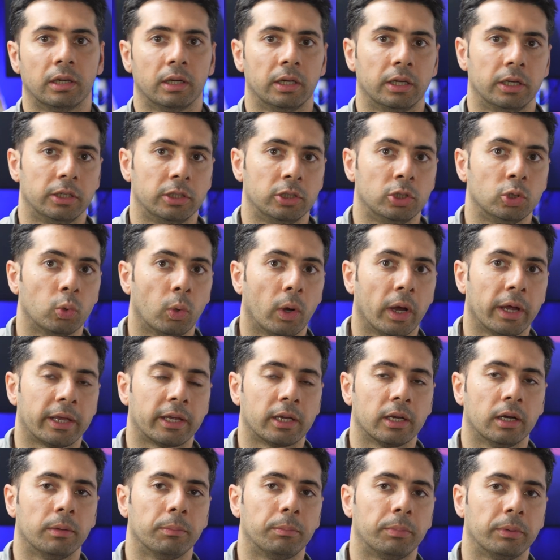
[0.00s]
uh, UI
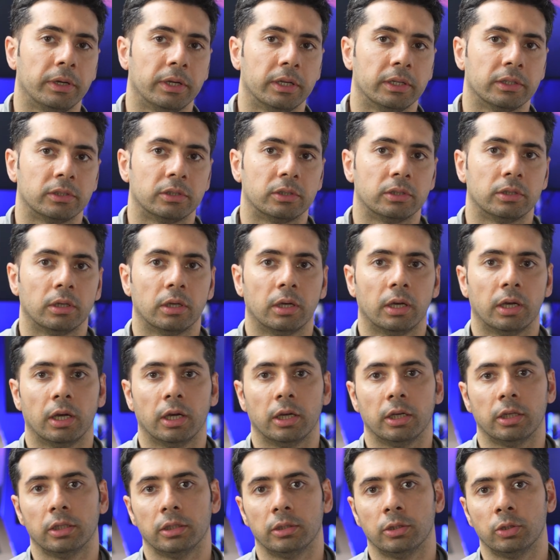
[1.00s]
components
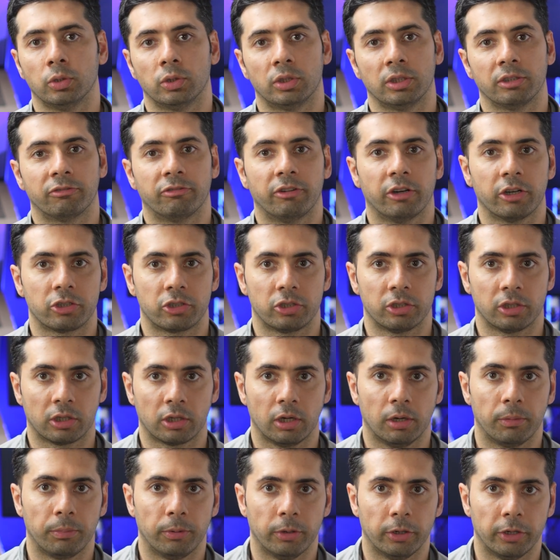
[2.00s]
uh, using functional
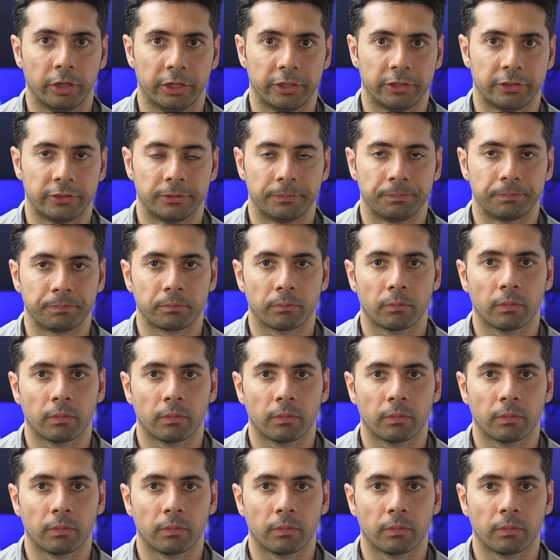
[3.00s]
components.